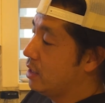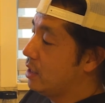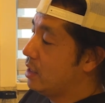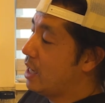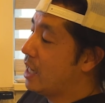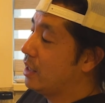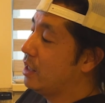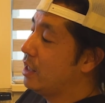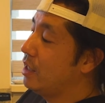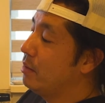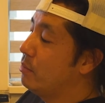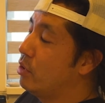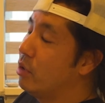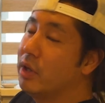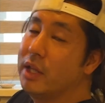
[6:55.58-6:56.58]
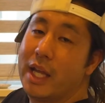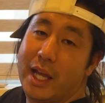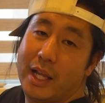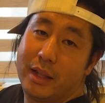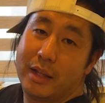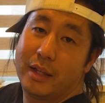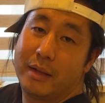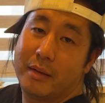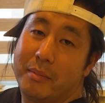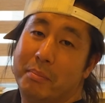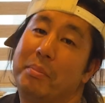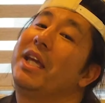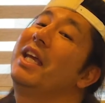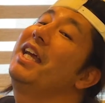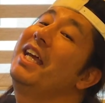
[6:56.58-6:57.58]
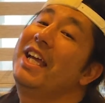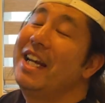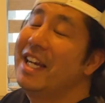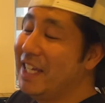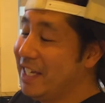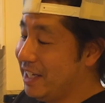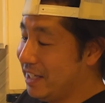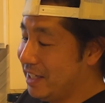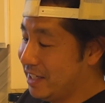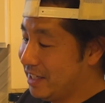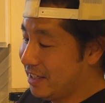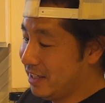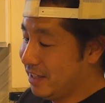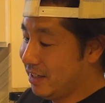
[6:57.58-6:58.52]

nothing more than peelings.